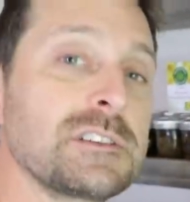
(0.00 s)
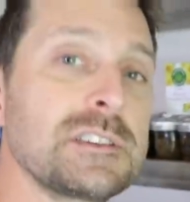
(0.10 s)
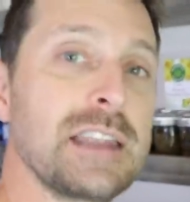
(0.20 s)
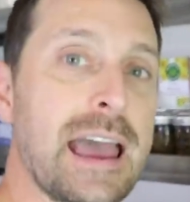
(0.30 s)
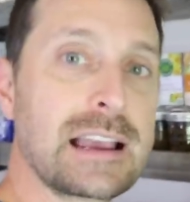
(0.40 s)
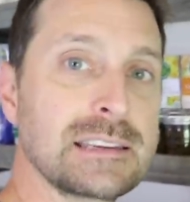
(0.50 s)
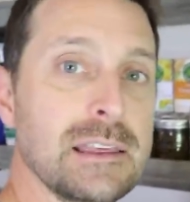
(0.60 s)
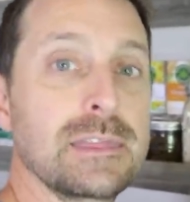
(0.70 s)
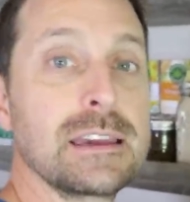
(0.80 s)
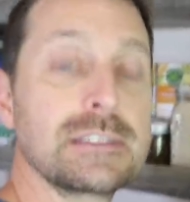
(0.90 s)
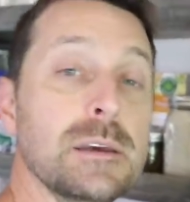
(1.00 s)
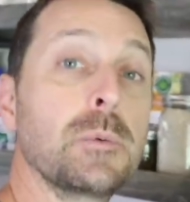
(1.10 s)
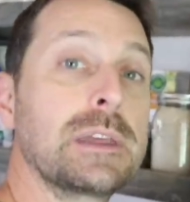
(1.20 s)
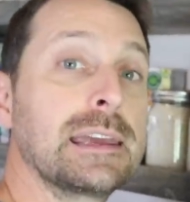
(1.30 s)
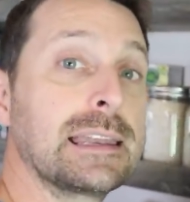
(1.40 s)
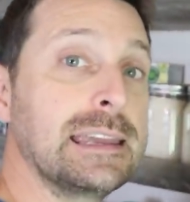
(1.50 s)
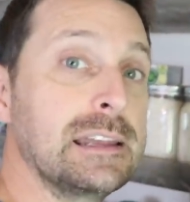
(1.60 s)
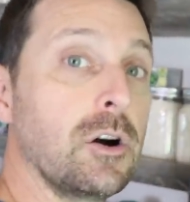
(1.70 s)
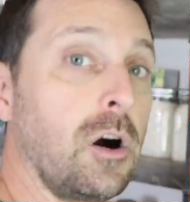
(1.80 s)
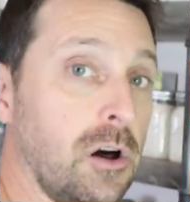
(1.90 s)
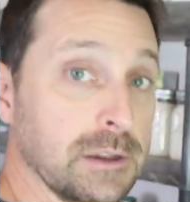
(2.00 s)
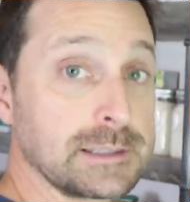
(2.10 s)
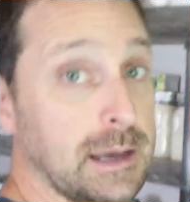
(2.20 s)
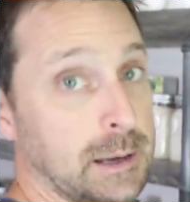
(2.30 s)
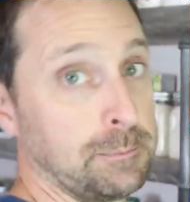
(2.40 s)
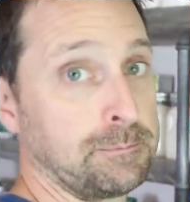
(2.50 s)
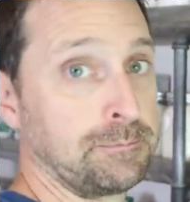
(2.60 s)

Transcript: of snacks and things that we can eat all the time.